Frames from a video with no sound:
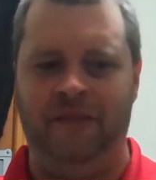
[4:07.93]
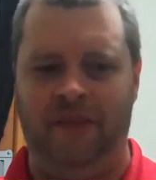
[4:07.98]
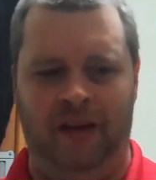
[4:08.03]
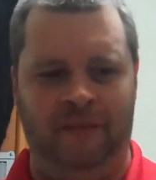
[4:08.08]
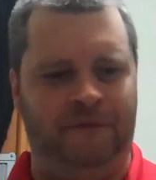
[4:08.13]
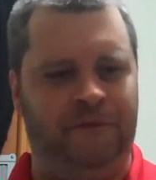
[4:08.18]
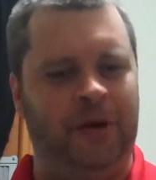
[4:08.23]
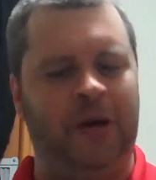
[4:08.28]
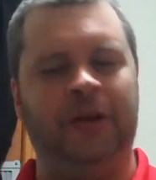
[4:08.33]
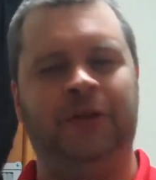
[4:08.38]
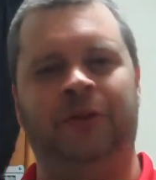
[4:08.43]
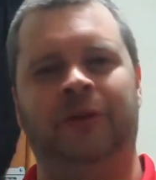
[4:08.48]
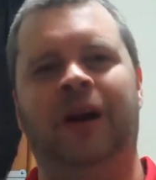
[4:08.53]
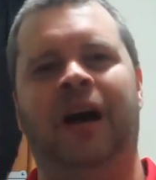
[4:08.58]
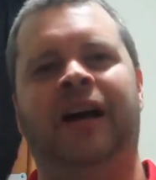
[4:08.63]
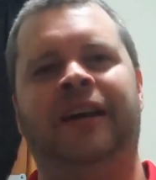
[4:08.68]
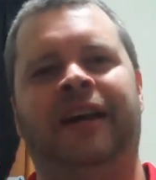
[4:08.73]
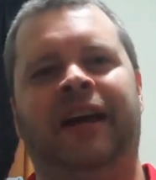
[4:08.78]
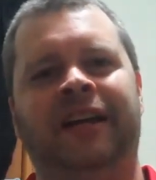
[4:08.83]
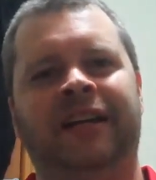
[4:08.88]
uh, further
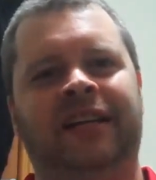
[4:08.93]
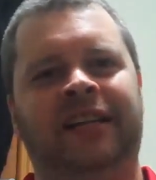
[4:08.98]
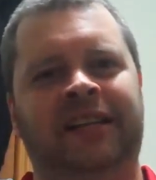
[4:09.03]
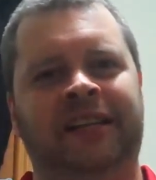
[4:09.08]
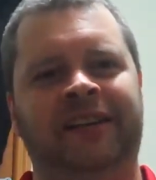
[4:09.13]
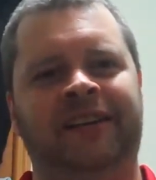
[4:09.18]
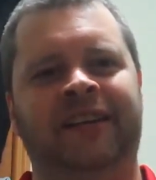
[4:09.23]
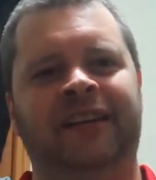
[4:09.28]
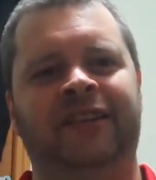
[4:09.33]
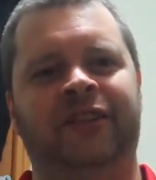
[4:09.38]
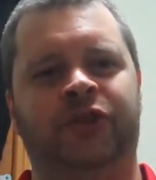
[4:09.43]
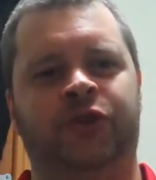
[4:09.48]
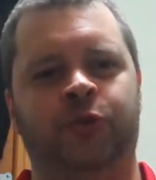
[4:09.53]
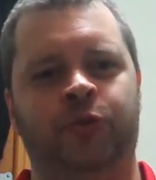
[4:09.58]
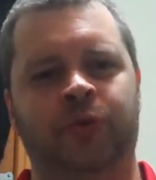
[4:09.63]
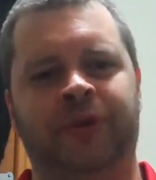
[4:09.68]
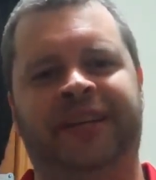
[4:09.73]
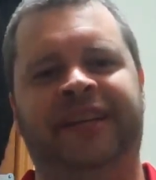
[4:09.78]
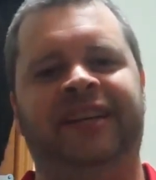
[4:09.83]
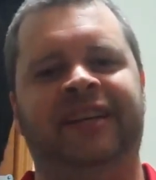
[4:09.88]
on on clearing the
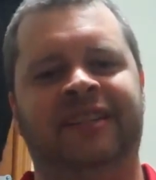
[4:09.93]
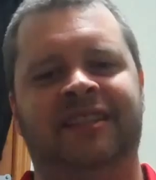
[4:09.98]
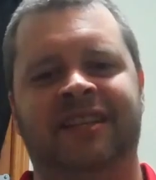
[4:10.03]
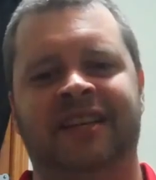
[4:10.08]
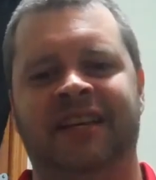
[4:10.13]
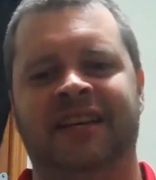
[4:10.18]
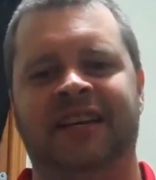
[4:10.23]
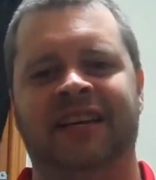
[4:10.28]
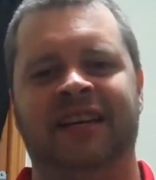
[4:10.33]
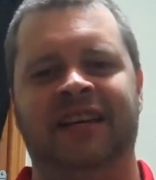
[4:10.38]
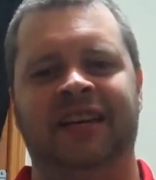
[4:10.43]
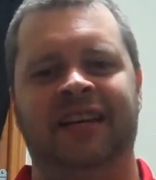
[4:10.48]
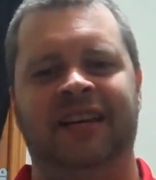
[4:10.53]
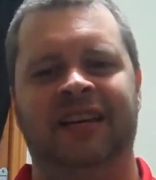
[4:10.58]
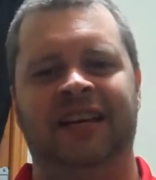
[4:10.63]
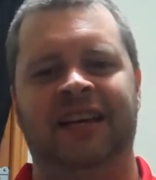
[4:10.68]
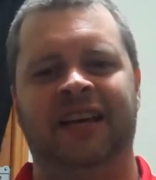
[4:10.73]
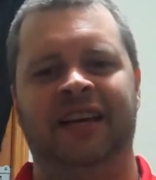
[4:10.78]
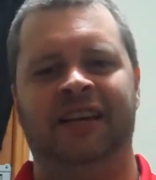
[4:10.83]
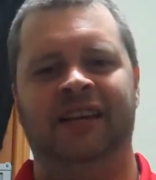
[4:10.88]
trees
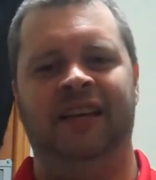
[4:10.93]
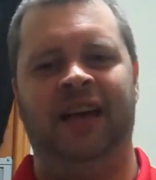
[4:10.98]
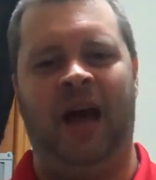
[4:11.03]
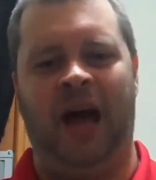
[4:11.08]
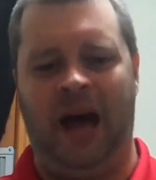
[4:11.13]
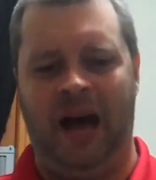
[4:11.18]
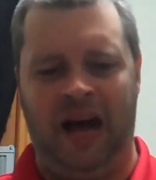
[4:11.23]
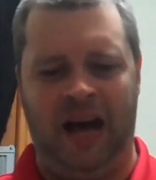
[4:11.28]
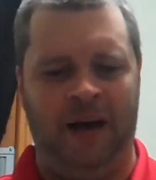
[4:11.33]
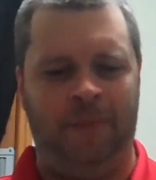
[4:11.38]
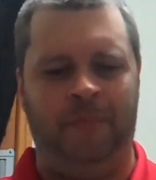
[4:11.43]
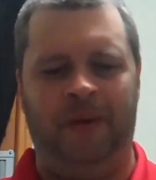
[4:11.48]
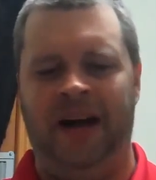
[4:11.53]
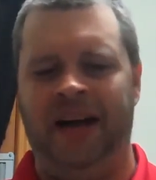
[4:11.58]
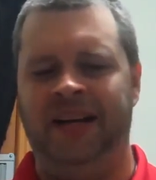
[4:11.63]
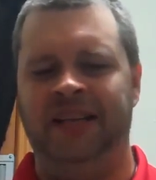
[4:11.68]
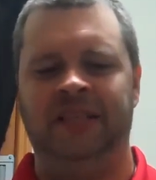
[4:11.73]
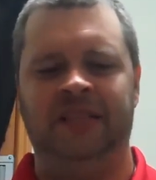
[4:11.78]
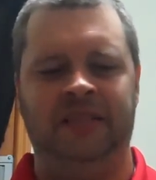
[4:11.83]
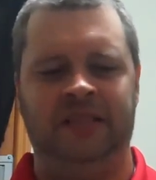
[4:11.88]
on
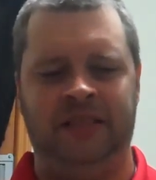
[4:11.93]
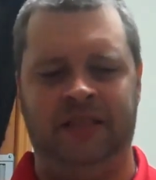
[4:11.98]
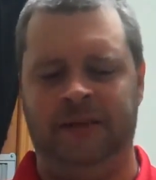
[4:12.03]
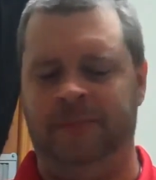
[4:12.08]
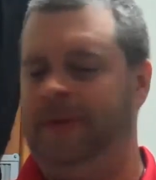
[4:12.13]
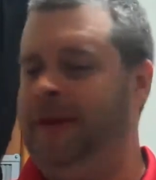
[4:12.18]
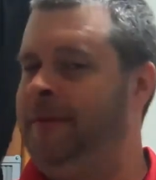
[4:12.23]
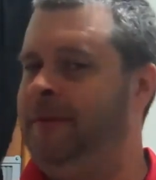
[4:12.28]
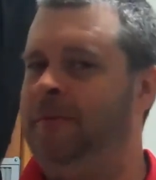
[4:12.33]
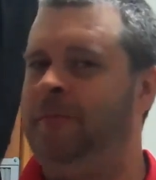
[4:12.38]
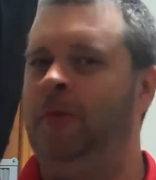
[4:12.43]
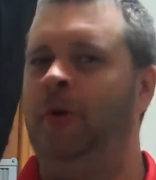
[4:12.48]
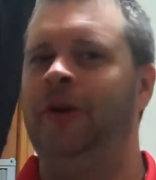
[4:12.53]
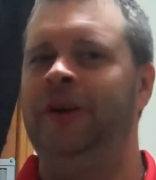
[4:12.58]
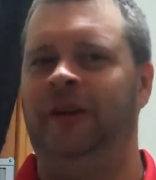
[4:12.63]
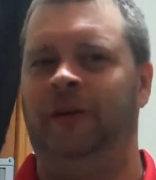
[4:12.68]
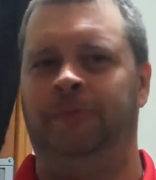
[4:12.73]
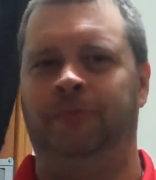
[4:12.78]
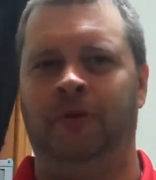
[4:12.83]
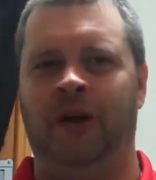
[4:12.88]
my Japan
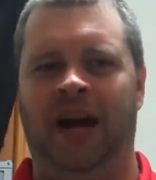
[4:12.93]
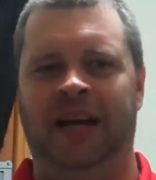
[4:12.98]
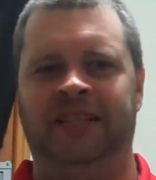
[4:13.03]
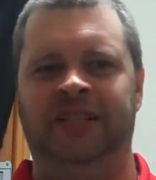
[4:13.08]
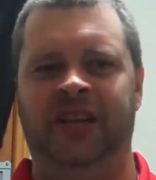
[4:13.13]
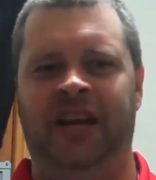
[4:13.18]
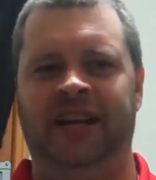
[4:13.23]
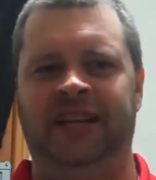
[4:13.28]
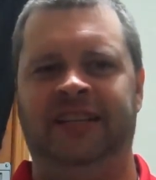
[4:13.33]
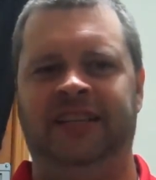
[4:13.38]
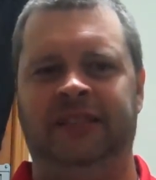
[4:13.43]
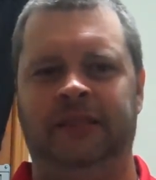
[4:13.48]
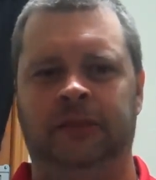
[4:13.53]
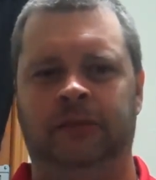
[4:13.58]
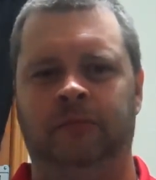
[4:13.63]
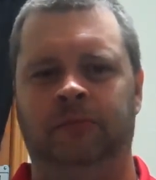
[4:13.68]
Memorial project.